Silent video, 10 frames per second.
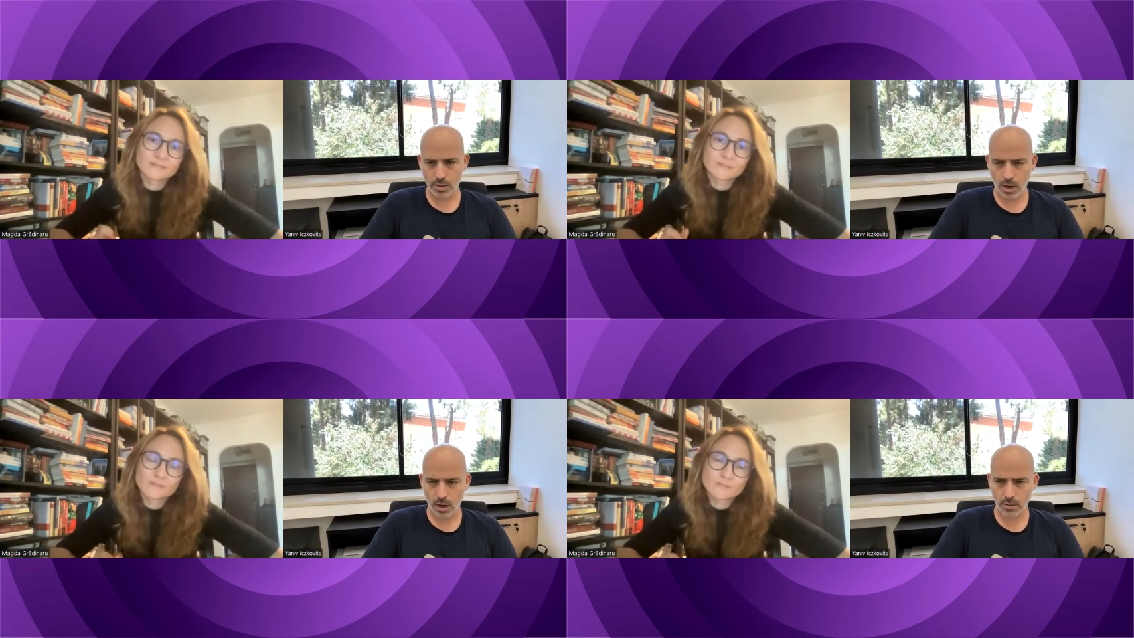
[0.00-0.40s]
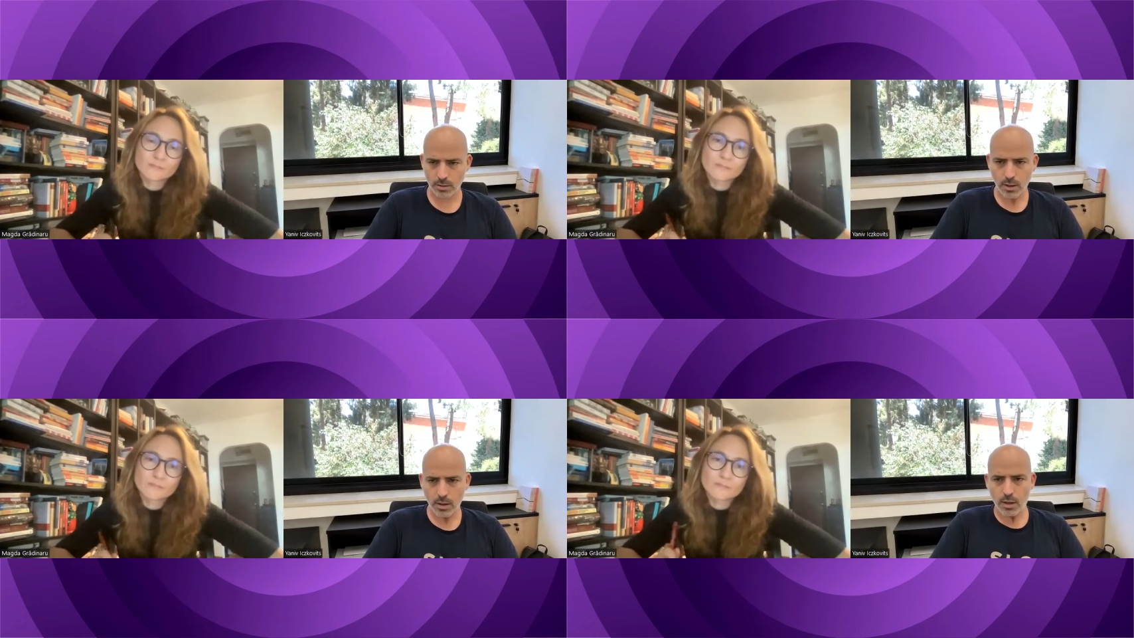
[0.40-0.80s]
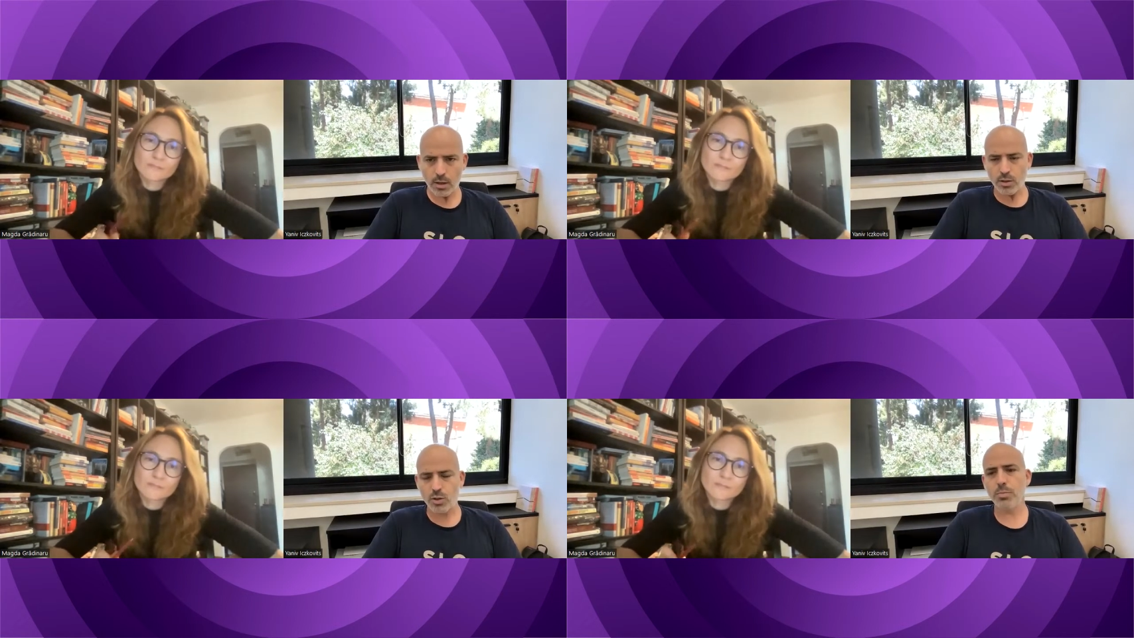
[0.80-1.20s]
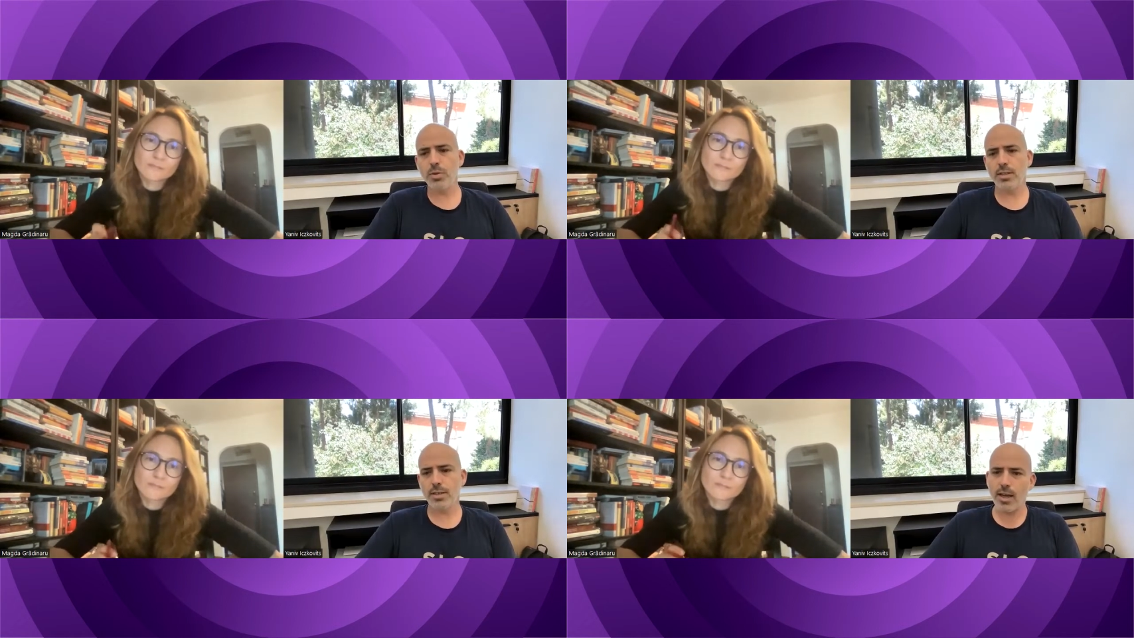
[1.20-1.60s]
Speaker 1: not to
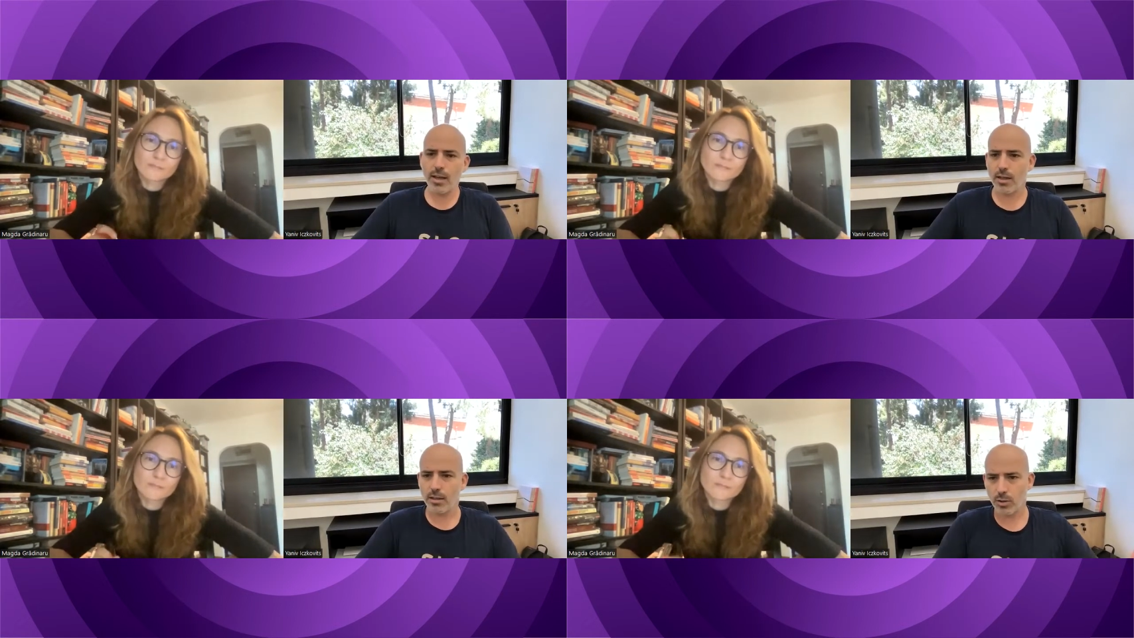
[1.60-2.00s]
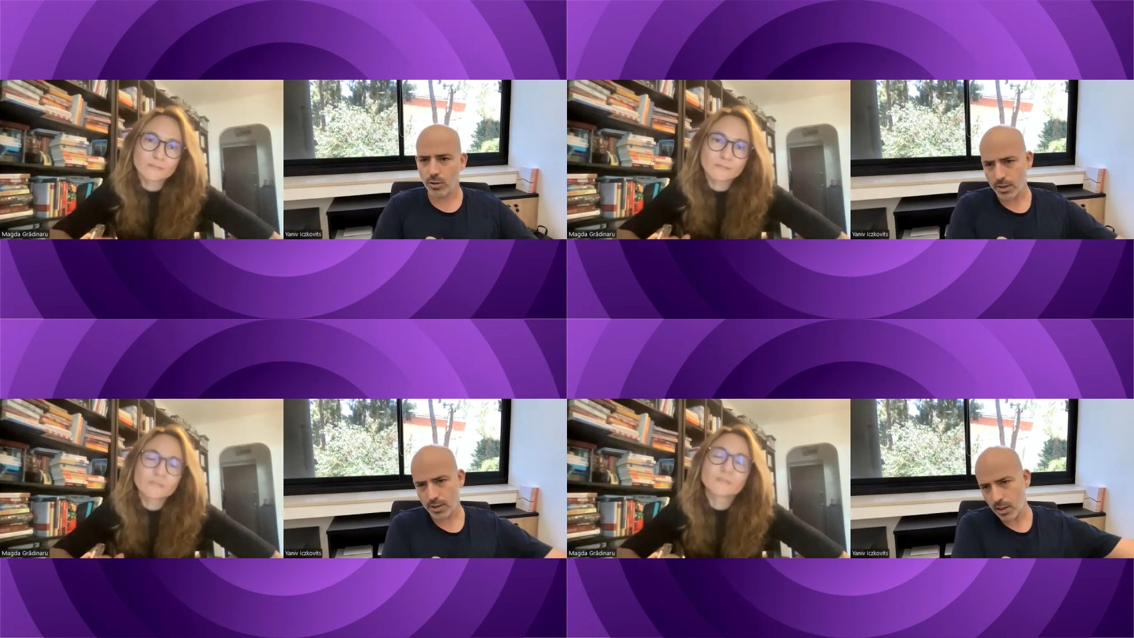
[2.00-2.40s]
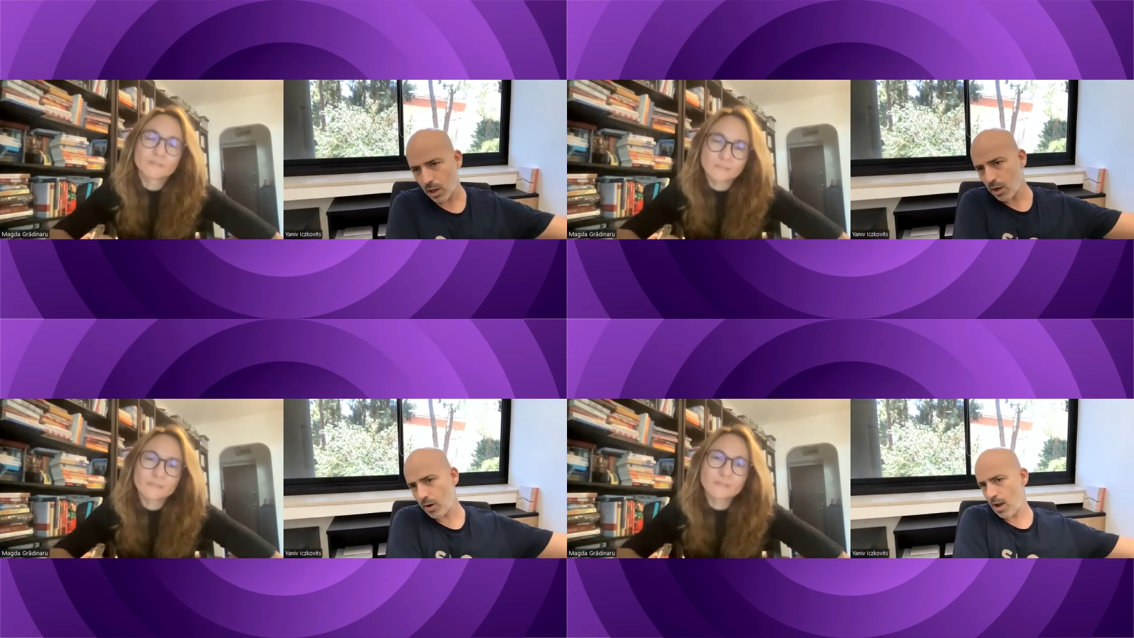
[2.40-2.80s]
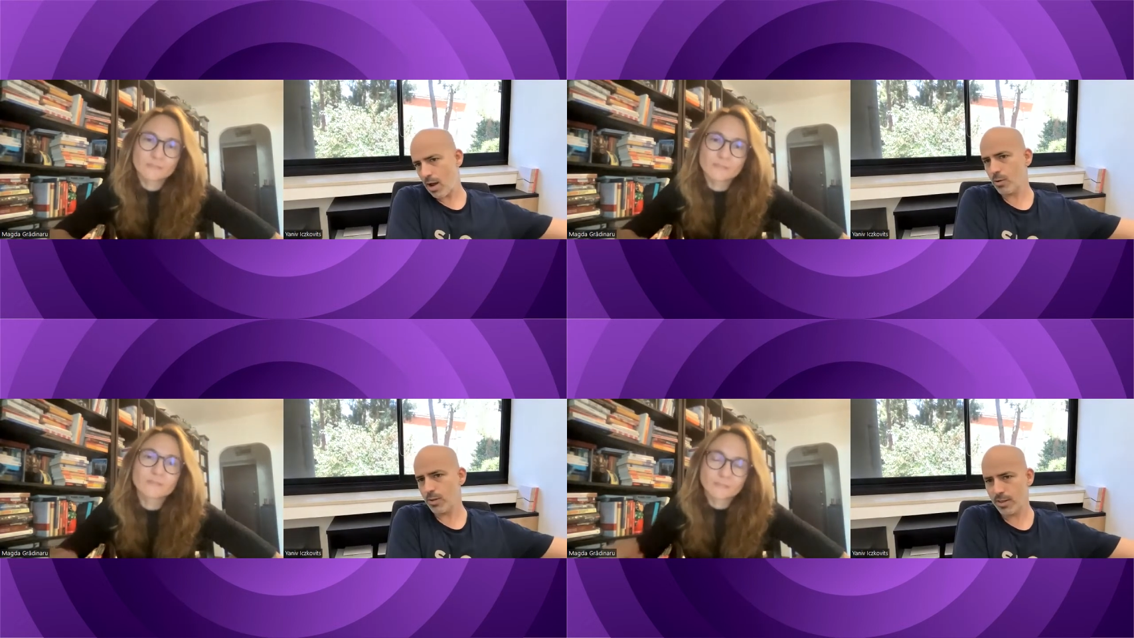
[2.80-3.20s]
be taken to the
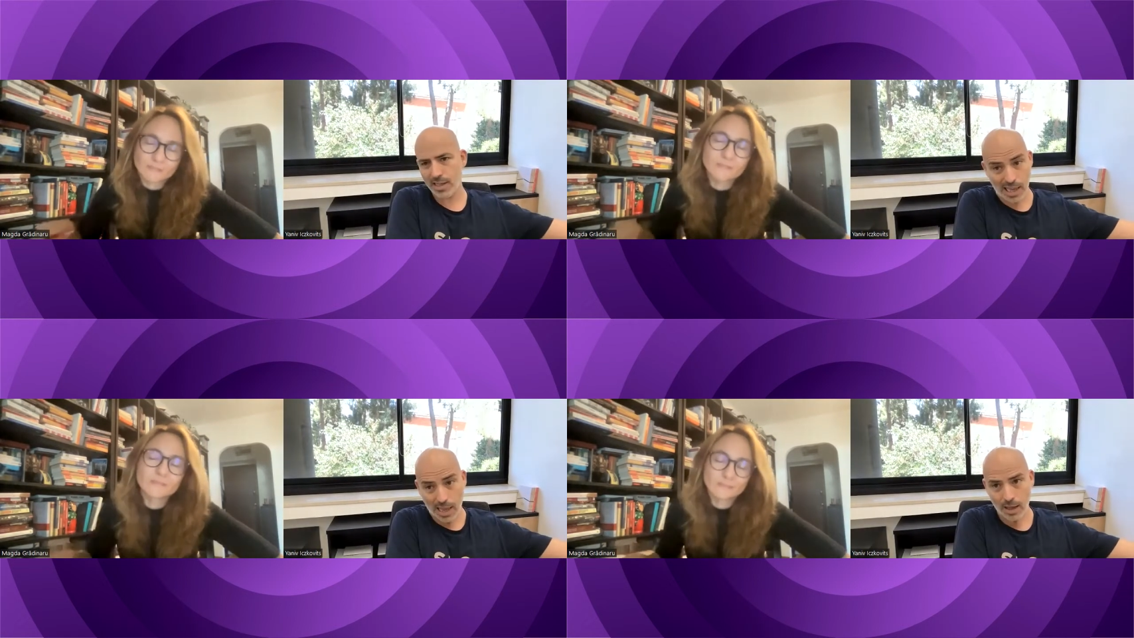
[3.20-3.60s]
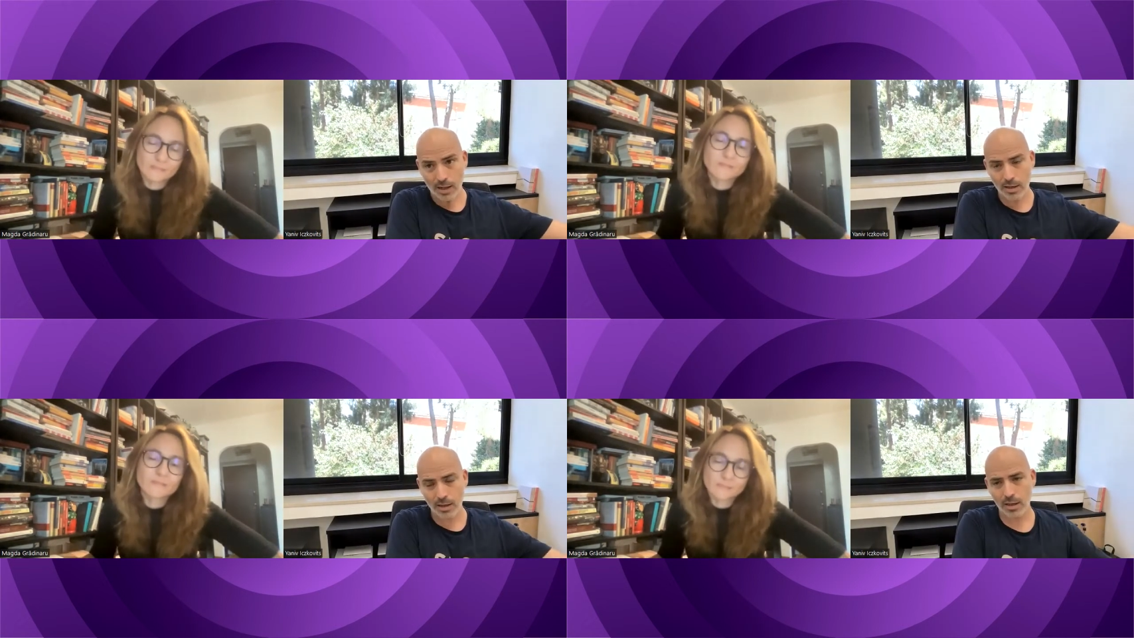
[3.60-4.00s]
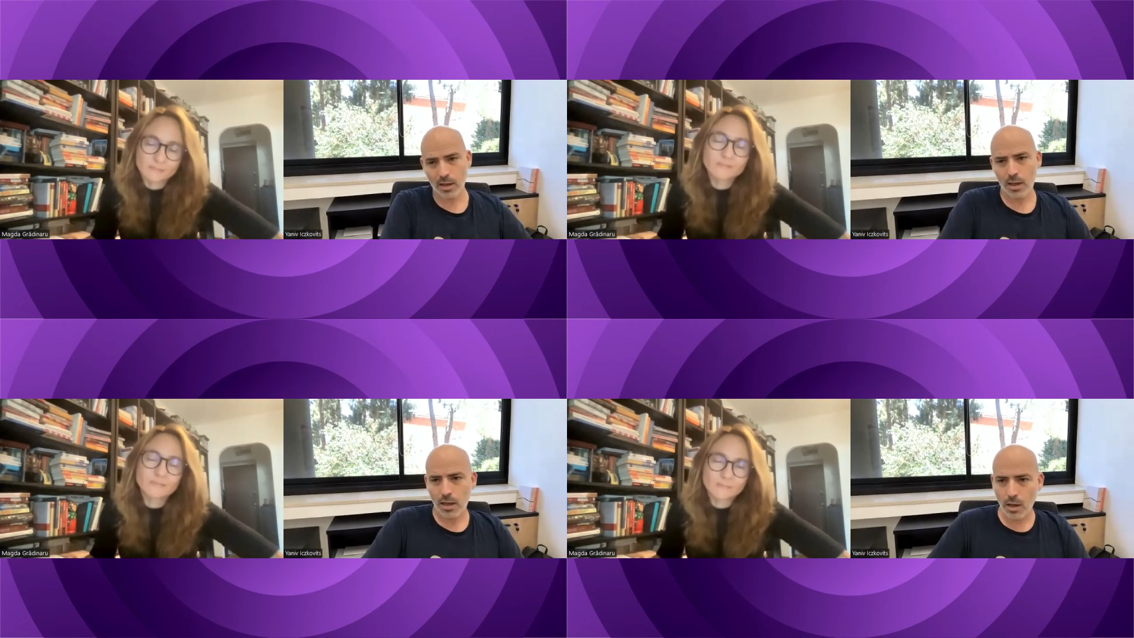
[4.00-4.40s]
slaughterhouse again. Mm-hmm.